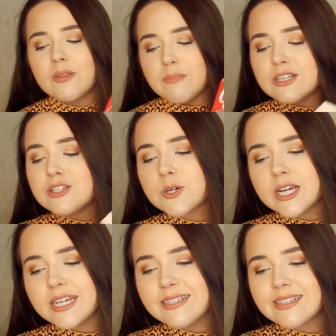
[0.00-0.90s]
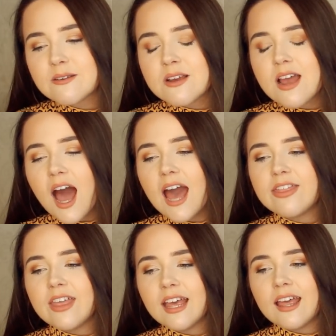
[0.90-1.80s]
With mysteries, I
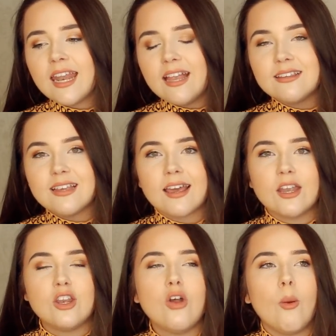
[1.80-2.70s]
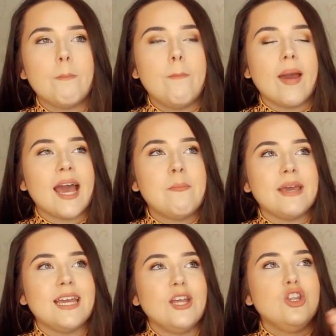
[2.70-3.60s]
think an ending can, not, can
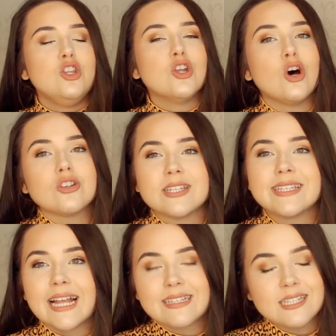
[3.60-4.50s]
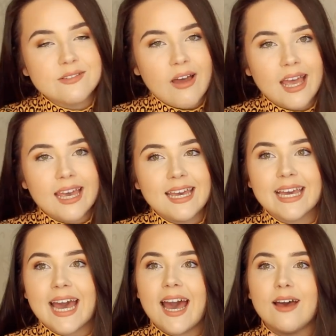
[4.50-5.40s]
be not
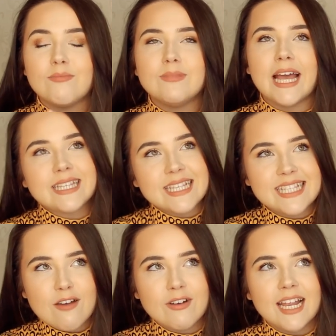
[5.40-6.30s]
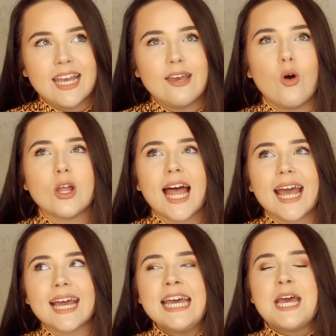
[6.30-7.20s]
satisfying necessarily, or
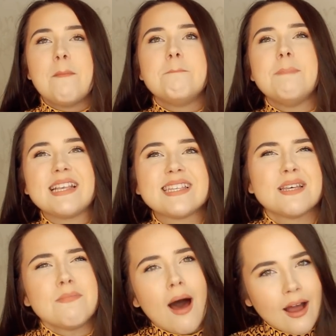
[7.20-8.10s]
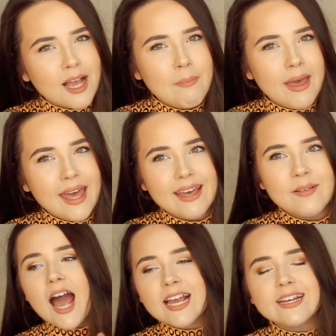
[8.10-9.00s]
like miss the mark a bit.
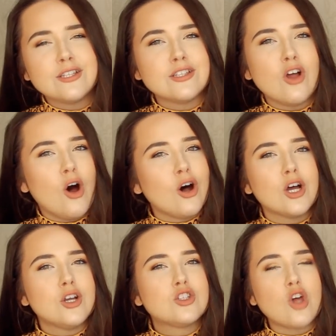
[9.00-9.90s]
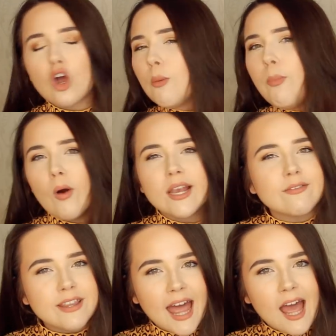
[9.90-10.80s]
I cannot dock a point
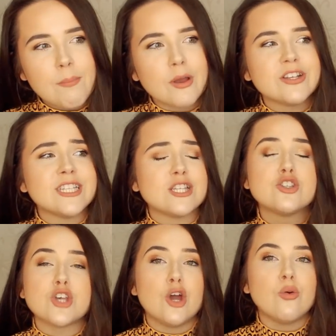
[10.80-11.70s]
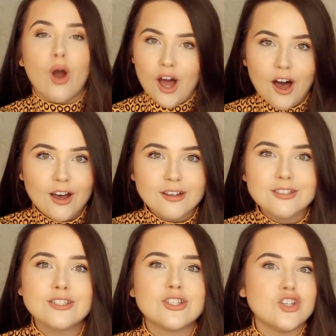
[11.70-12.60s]
for that because it's so hard
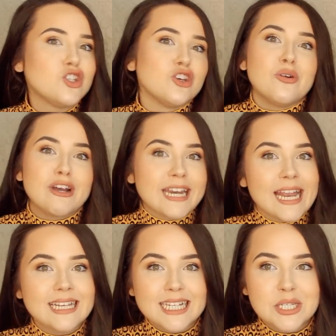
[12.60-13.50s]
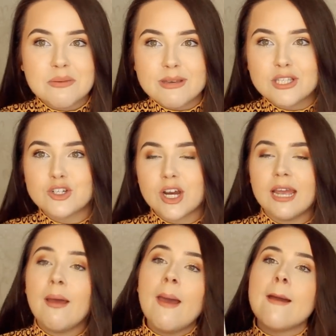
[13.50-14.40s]
to do a good ending to a
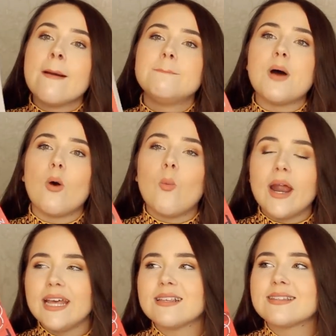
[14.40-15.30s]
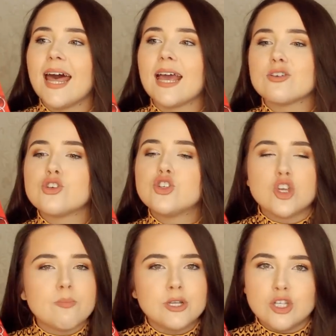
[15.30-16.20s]
mystery. But when it's like
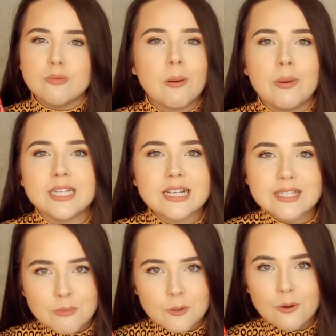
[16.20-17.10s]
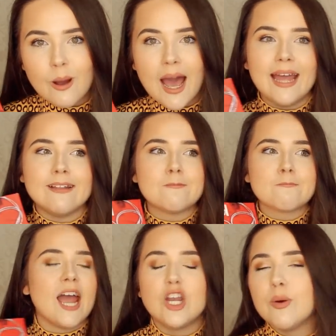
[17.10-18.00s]
super duper predictable and
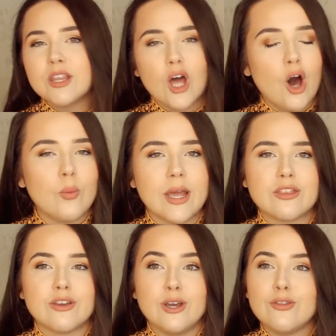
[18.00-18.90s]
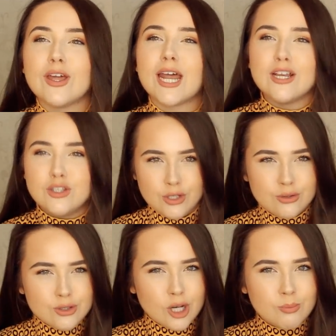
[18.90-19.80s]
I knew it the whole way through, then I
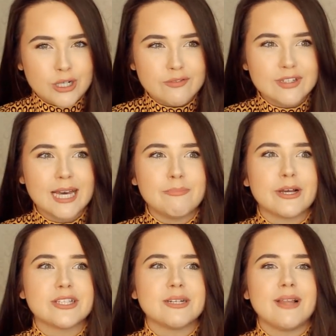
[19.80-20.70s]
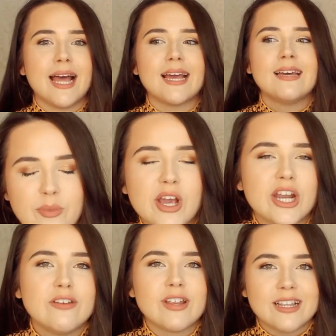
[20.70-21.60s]
do dock a point for that because I'm like, we
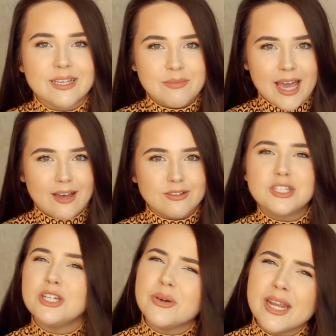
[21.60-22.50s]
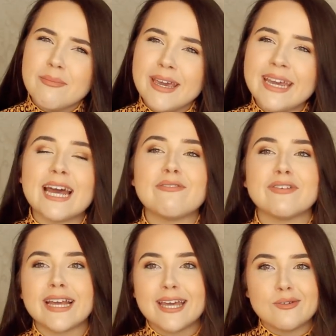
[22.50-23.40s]
could have done something else. Do you know what I mean? I
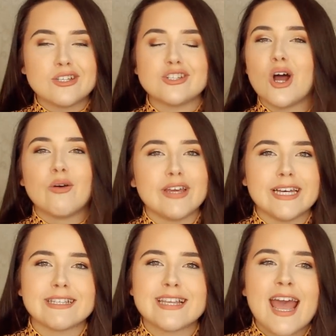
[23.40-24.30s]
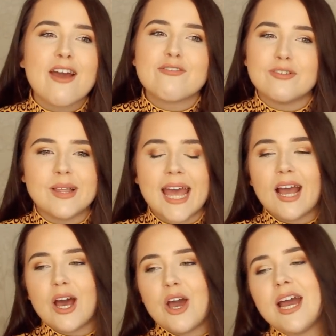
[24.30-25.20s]
feel like it was just obvious from the
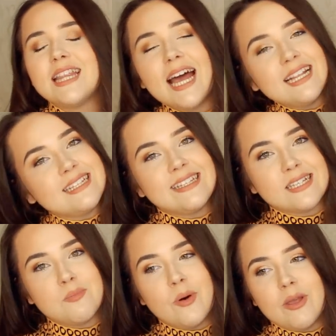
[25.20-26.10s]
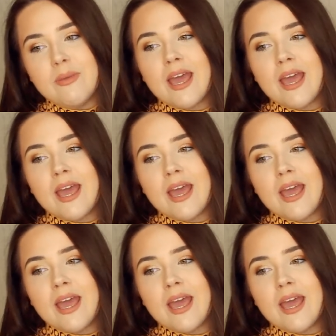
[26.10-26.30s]
get-go, and that did disappoint